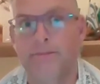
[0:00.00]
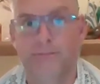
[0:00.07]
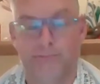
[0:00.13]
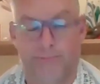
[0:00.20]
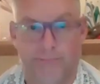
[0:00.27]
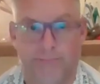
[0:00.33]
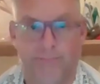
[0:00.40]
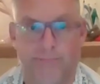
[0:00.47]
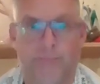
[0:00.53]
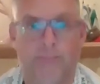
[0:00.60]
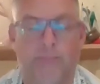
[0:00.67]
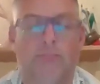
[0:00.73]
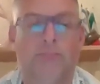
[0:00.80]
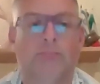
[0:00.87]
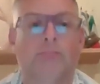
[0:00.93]

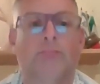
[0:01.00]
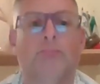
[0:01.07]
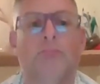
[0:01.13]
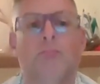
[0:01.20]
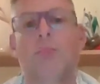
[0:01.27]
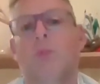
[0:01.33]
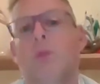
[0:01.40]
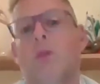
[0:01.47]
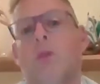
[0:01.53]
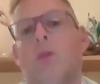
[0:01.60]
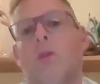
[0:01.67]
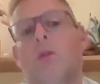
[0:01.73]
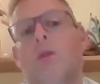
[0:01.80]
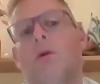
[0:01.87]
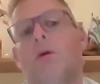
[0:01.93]

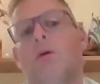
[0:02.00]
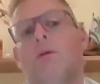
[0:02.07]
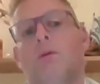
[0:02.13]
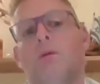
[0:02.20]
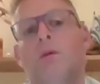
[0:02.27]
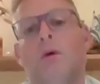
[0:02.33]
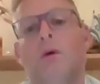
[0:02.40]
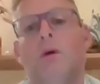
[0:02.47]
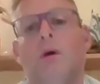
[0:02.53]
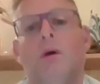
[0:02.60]
Nobody speaks.